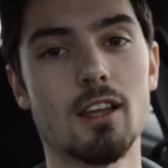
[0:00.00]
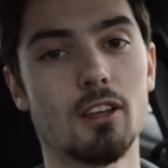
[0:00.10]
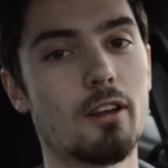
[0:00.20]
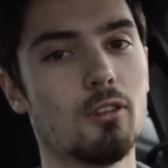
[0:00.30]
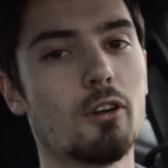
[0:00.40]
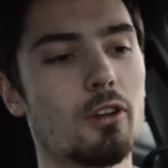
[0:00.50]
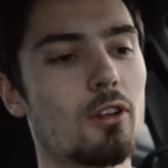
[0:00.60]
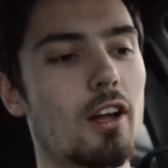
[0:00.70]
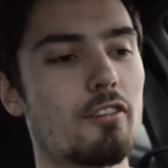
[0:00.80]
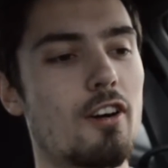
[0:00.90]
It literally
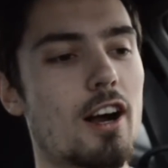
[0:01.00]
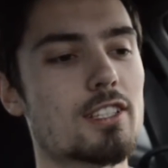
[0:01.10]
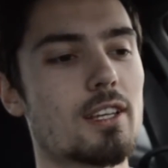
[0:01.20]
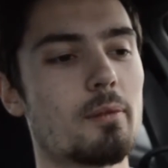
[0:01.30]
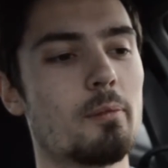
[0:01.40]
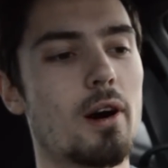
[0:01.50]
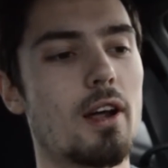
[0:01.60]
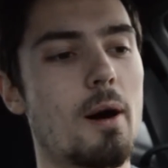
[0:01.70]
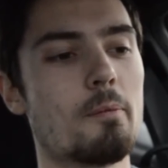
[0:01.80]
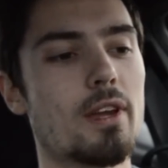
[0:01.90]
looked like a fox,
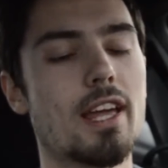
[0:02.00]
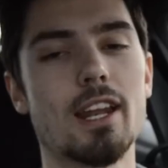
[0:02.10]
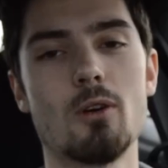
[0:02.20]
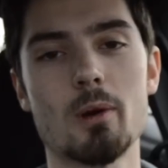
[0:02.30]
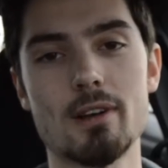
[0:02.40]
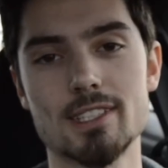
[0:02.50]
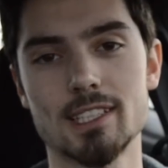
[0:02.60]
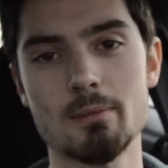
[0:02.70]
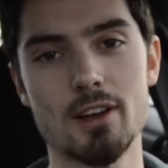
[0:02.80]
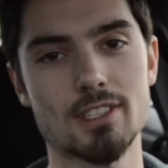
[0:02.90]
but we hit it going about
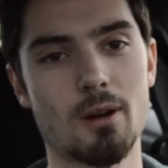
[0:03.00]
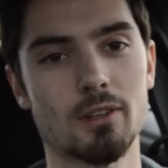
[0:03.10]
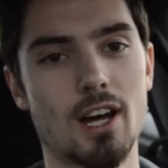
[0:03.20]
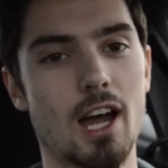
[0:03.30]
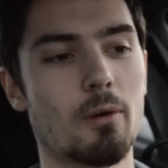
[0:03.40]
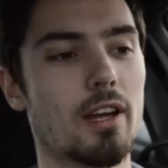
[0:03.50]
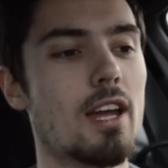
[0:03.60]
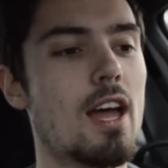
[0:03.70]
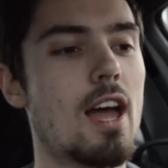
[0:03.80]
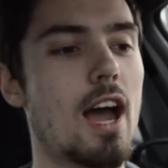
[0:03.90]
60 miles an hour on the highway,
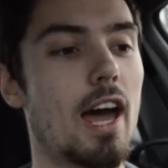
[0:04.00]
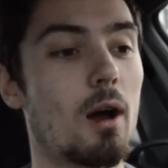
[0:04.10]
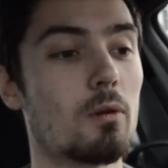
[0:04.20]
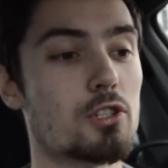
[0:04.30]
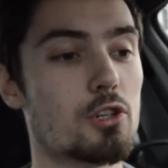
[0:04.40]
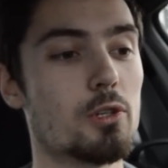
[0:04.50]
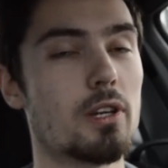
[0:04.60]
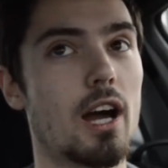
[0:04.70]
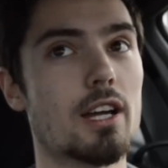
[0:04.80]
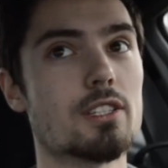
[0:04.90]
and I will show
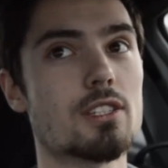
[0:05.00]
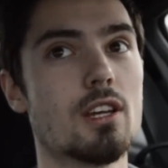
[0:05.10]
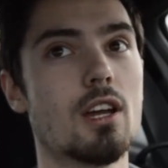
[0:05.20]
you guys